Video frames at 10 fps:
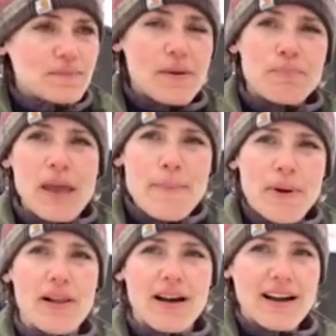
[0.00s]

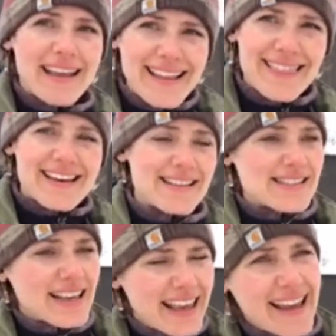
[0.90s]
people are, get this,
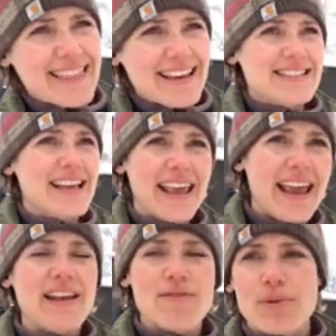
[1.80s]
I
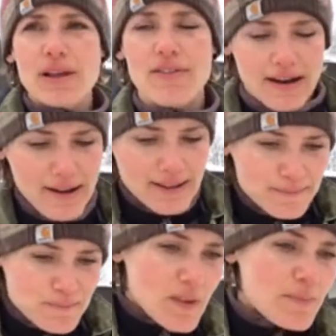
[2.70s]
can't even believe it.
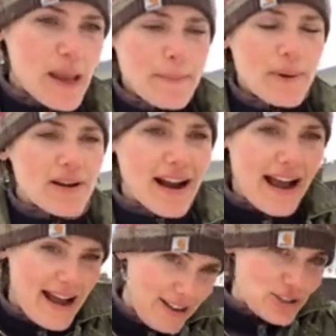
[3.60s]
People are
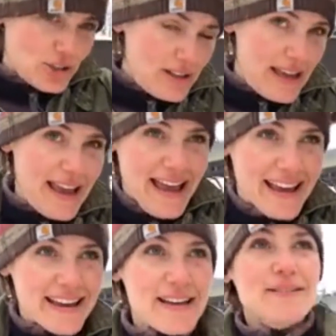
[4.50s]
actually
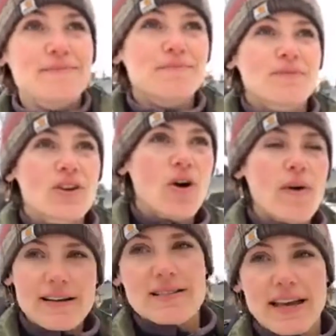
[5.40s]

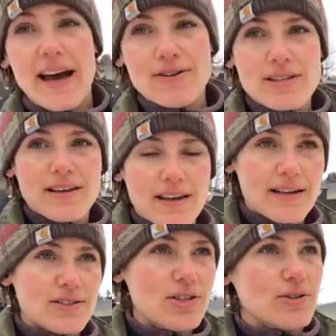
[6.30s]
going, cows can get
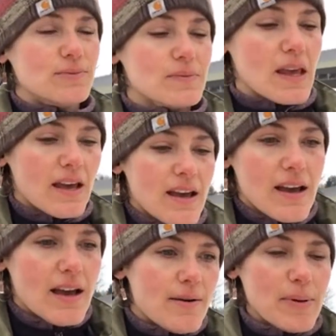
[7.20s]
it too,
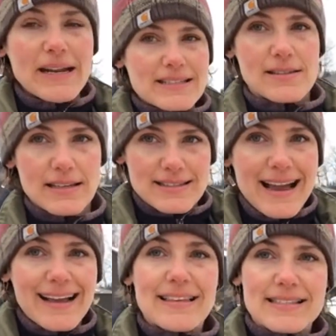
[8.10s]
but it's
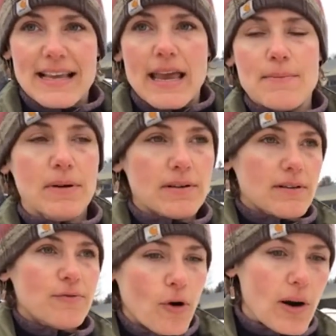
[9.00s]
not the same
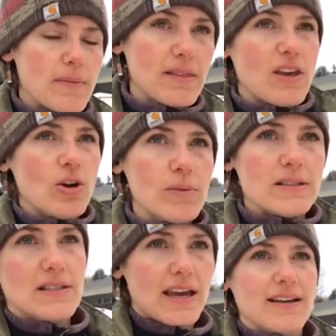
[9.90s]
form that the humans
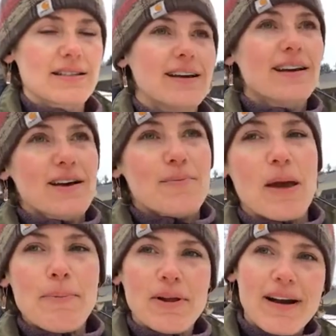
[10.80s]
get.
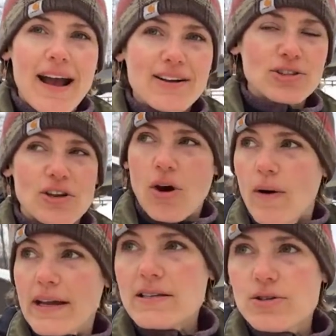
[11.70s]
People are actually
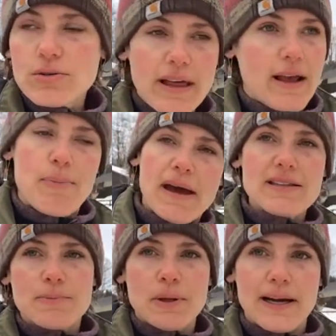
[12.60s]
going to like pet
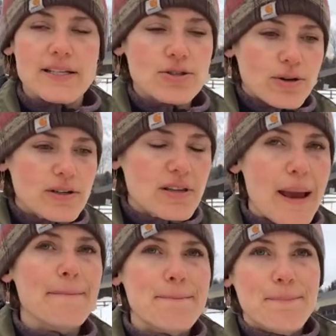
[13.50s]
supply stores
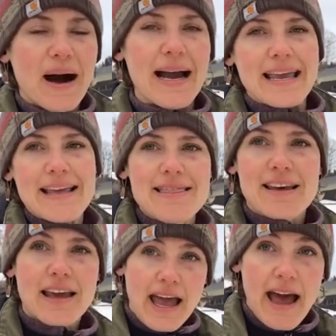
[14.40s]
and buying the
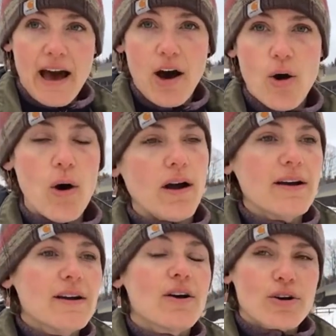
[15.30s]
cow
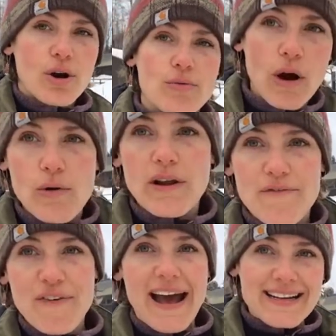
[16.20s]
corona
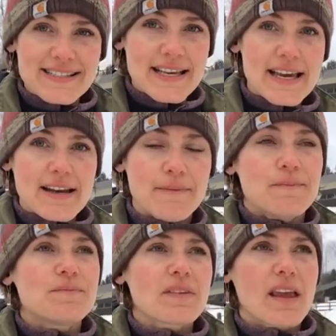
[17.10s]
vaccine
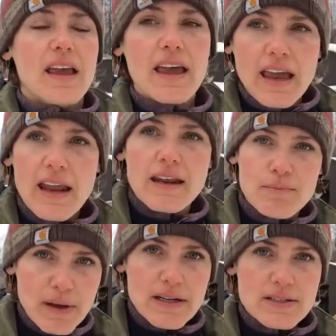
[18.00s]
and
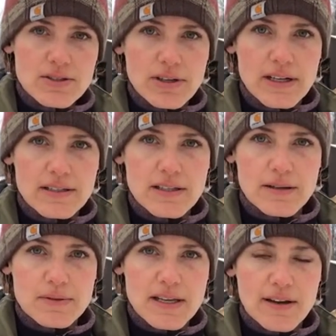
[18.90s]
administering it to
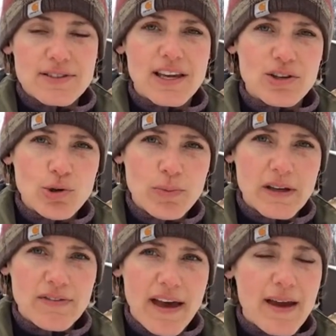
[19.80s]
themselves. Can you
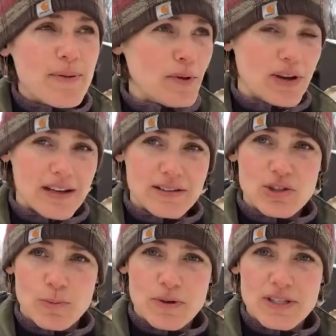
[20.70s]
believe that? And people are getting
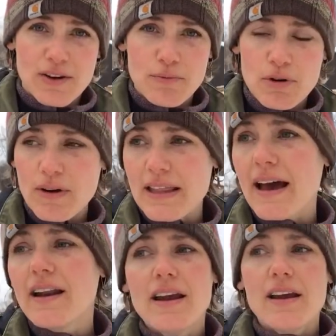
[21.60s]
super sick from doing that.
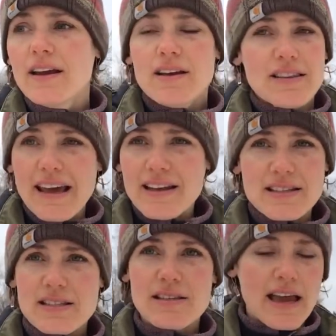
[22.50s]

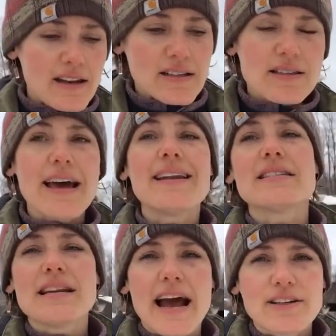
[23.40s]
that is
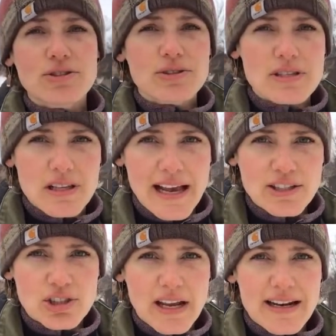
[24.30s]
natural
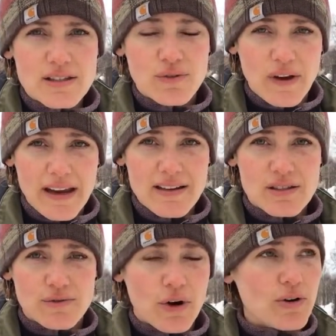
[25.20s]
selection at its finest,
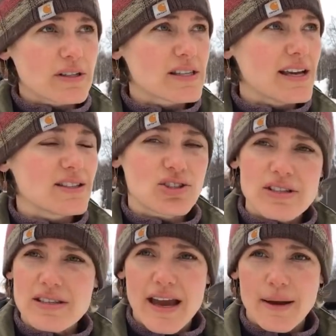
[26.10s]
folks. It's
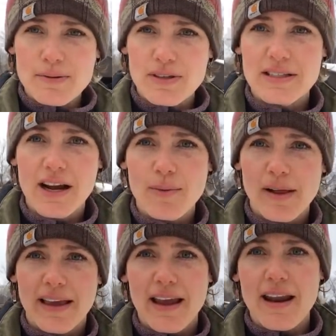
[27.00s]
just absolutely terrible. I
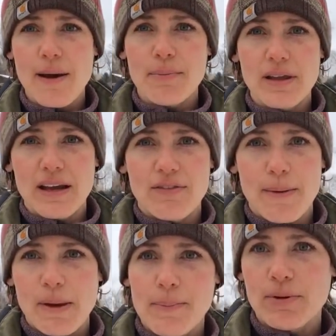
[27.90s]
cannot believe
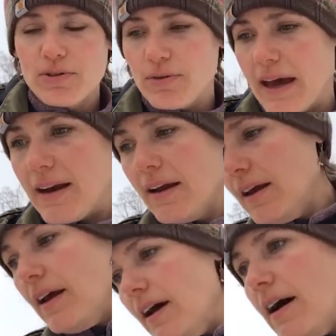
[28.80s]
that people do that
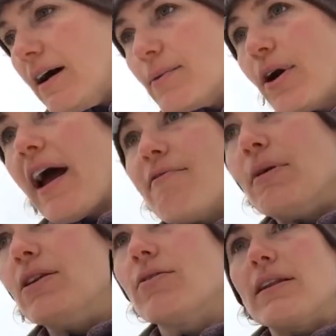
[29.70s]
or have been
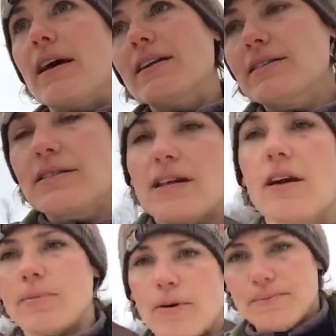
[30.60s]
doing that. It's terrible.